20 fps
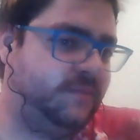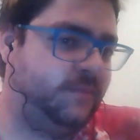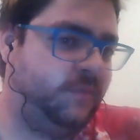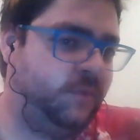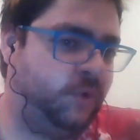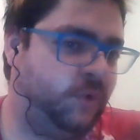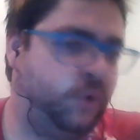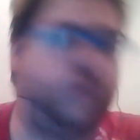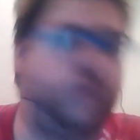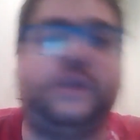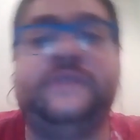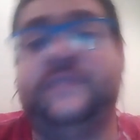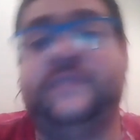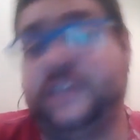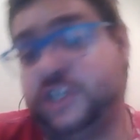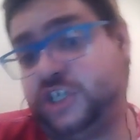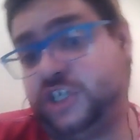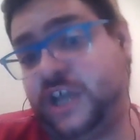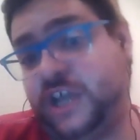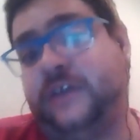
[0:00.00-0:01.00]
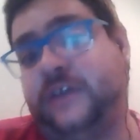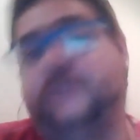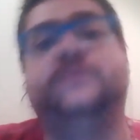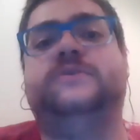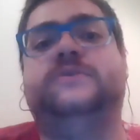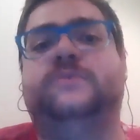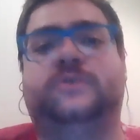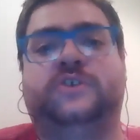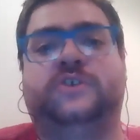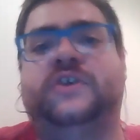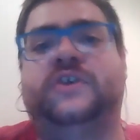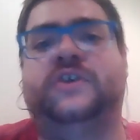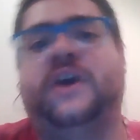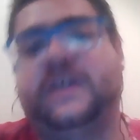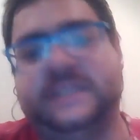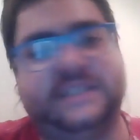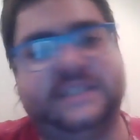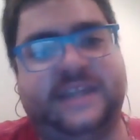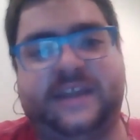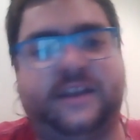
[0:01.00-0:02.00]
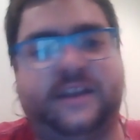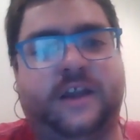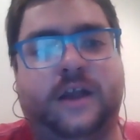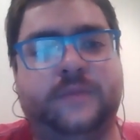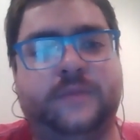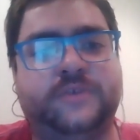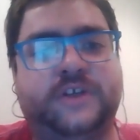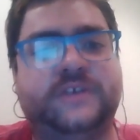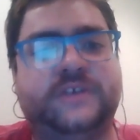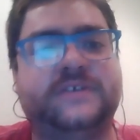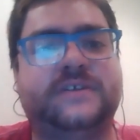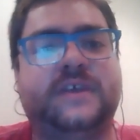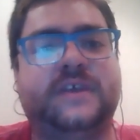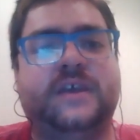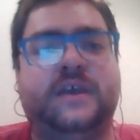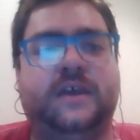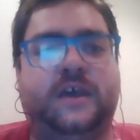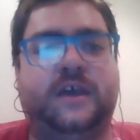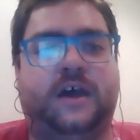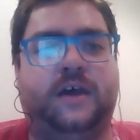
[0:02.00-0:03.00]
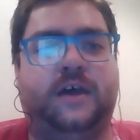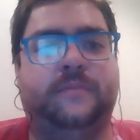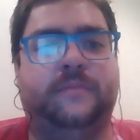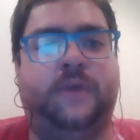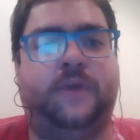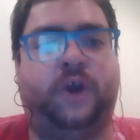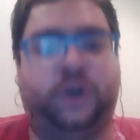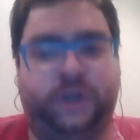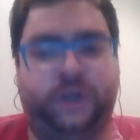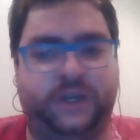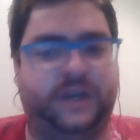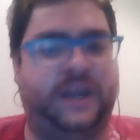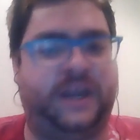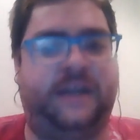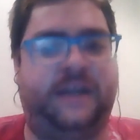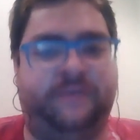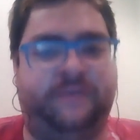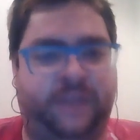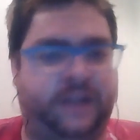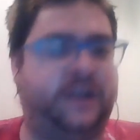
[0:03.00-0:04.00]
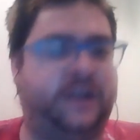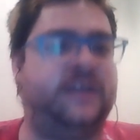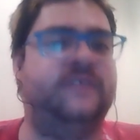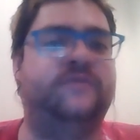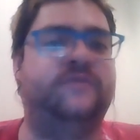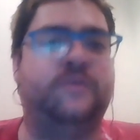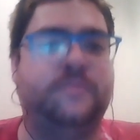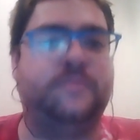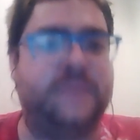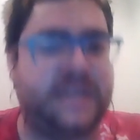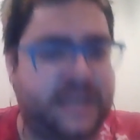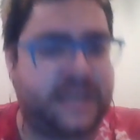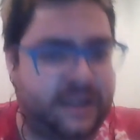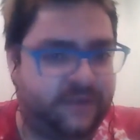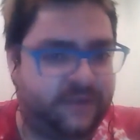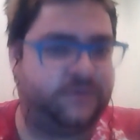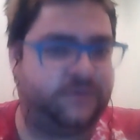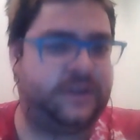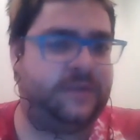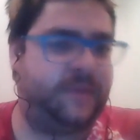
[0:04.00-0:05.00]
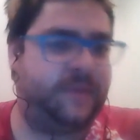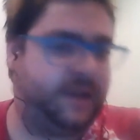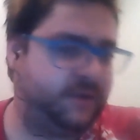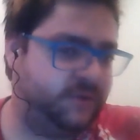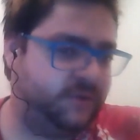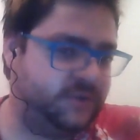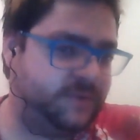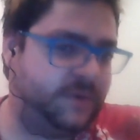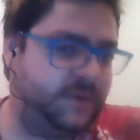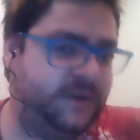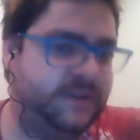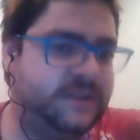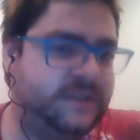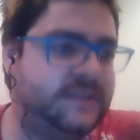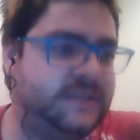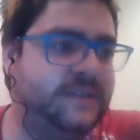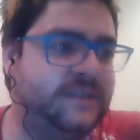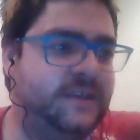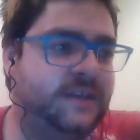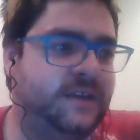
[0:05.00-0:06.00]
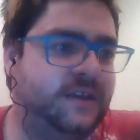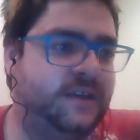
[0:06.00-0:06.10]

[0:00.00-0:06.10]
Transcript: or even the shadows, which are not static objects, aren't going to have that kind of immediate feedback response.